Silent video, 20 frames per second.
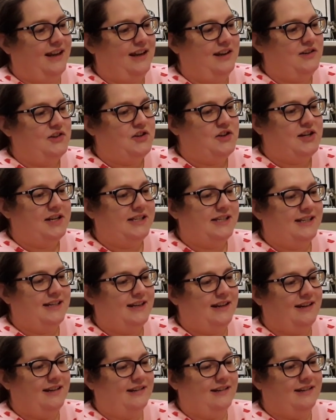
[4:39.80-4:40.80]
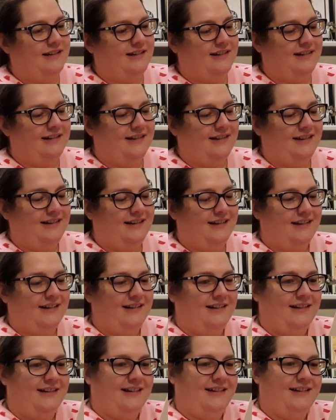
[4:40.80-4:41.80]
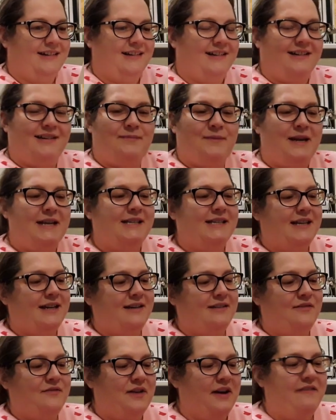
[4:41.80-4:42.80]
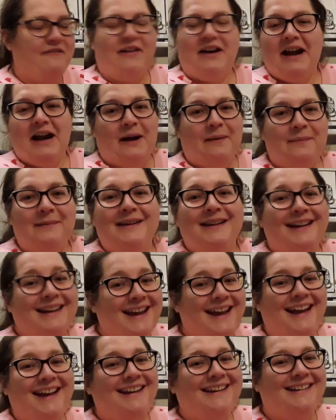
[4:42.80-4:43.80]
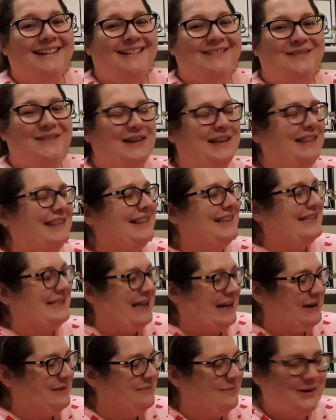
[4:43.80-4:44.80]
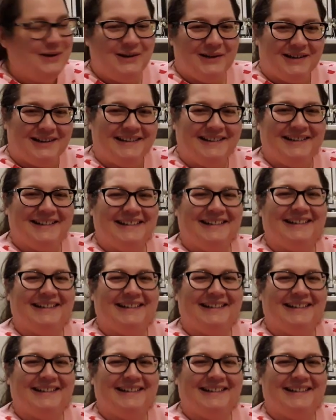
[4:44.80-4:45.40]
Interesting. Amazing. Very, very happy again with the second book.